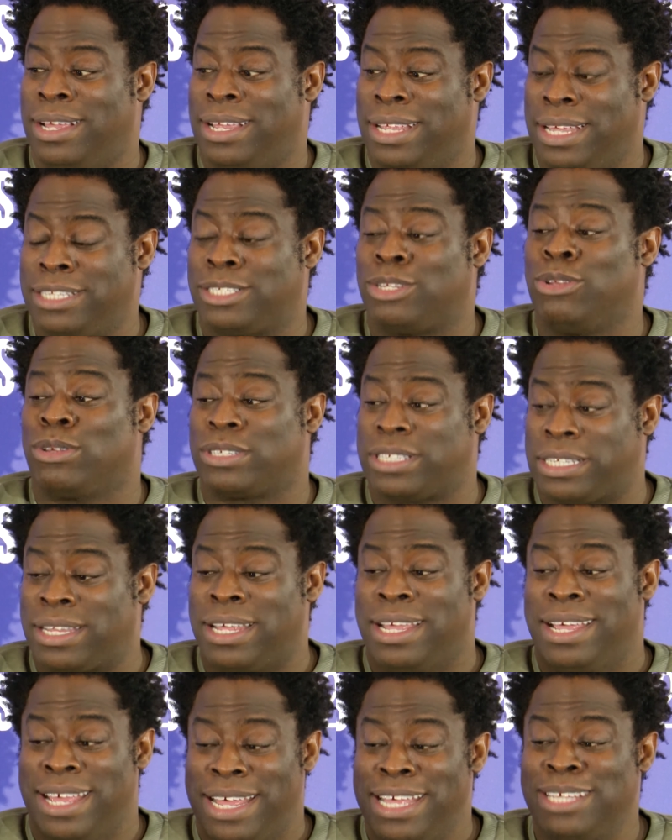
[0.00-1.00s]
This looks
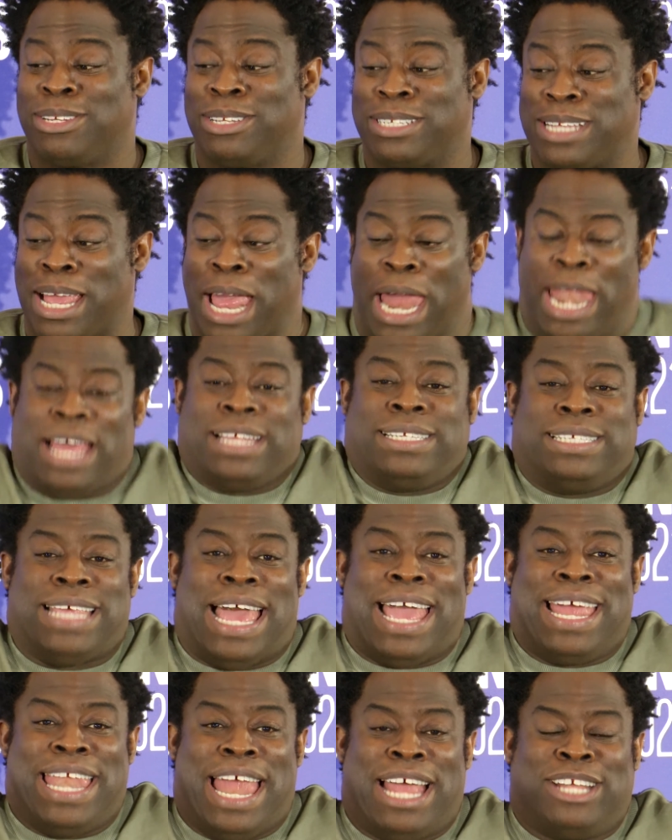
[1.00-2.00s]
this looks like I
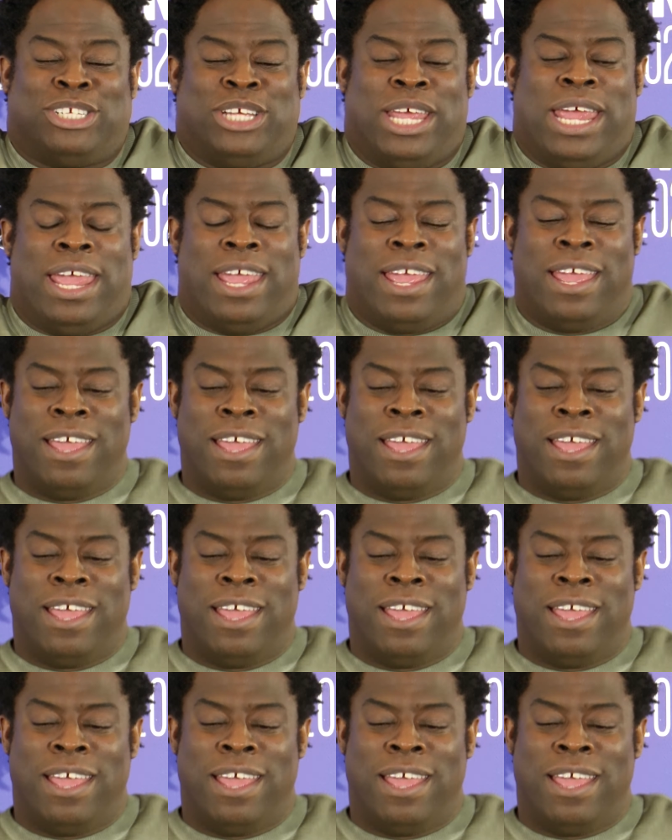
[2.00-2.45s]
sat in that chair.